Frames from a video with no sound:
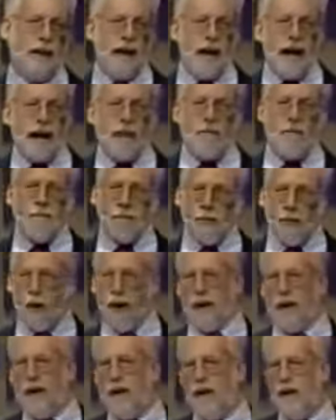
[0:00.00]
And that
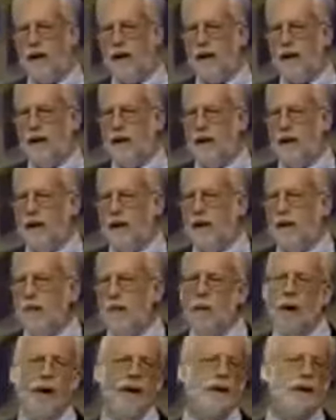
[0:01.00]
book
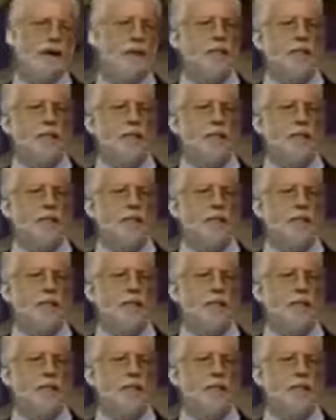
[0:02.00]
was